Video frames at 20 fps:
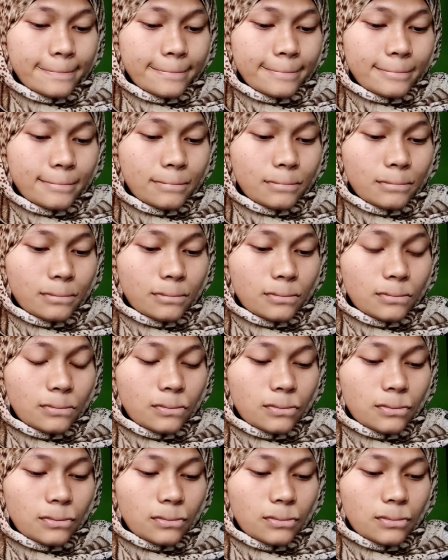
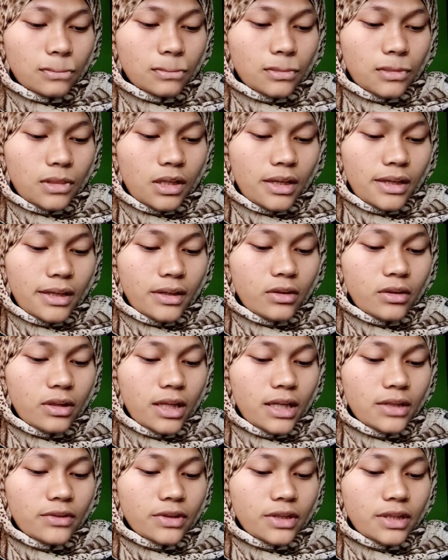Mm,
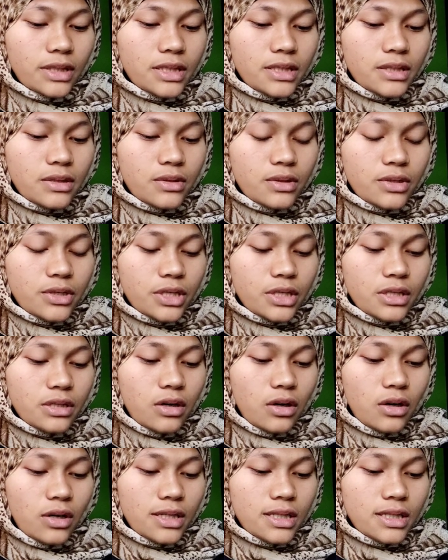regulatory
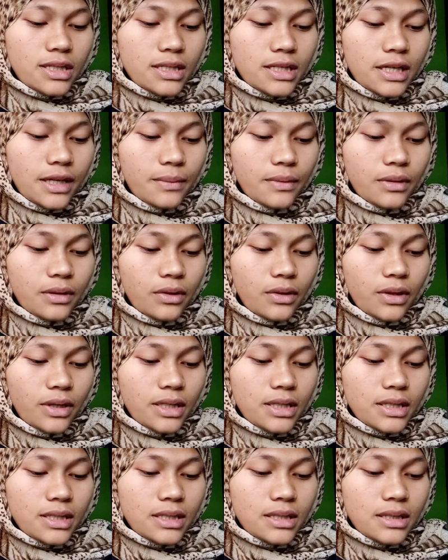discussion on
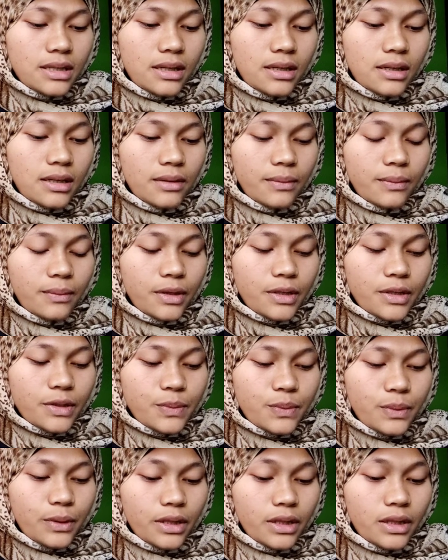stablecoins uh,
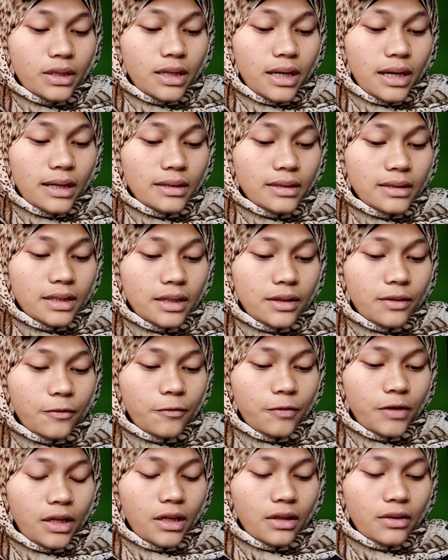postponed until
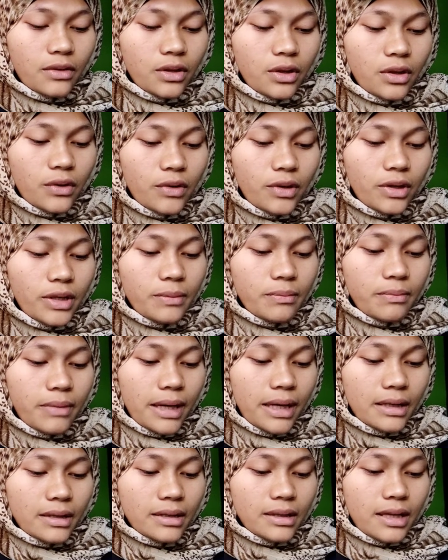felt more
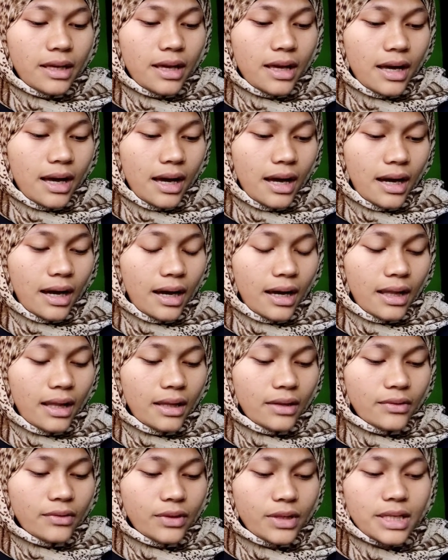dependent.
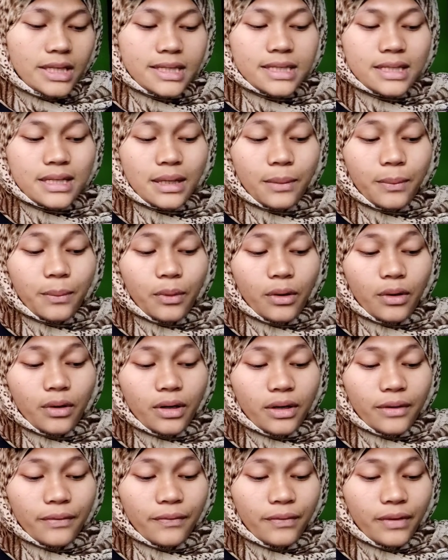Acala trace
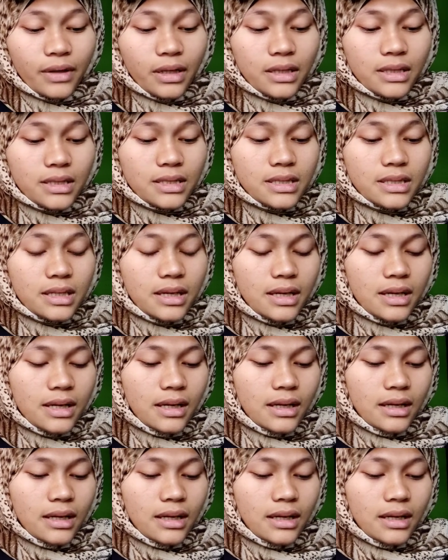report reveals